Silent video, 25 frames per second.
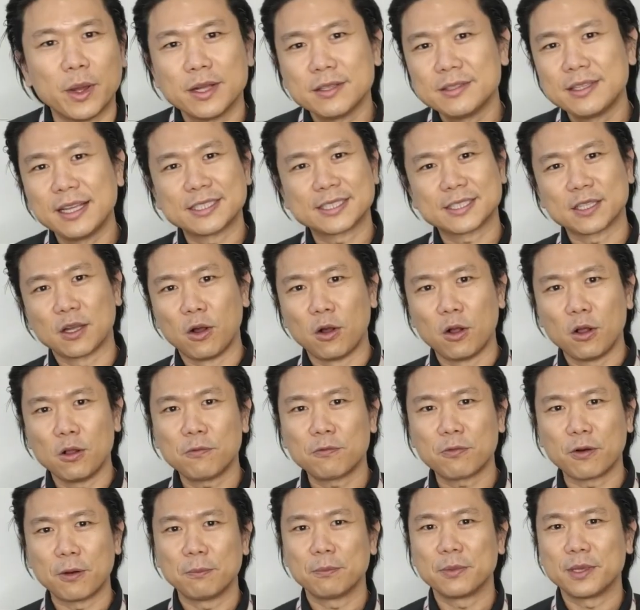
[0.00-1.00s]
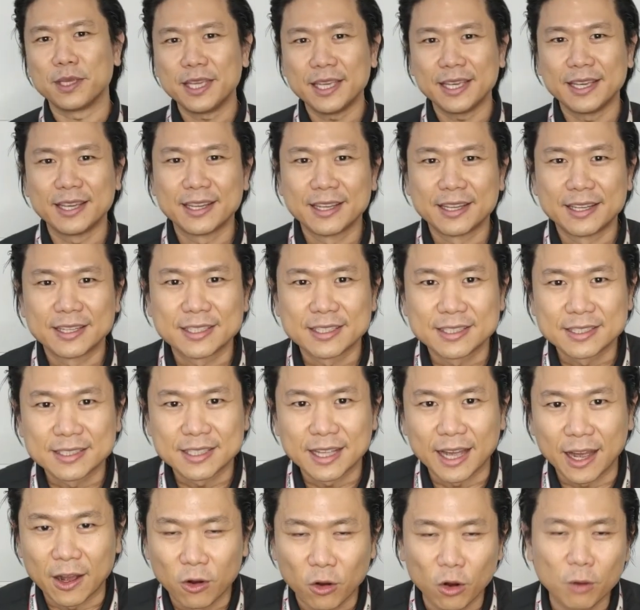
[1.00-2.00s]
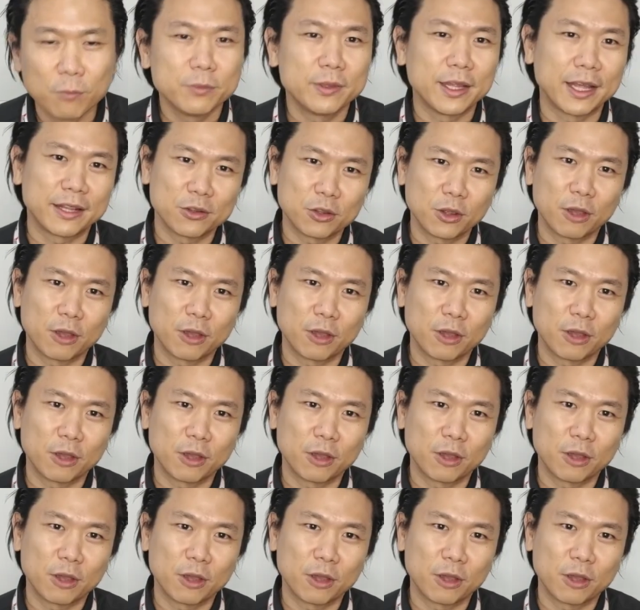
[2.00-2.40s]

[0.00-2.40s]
Well, that's all from me. I hope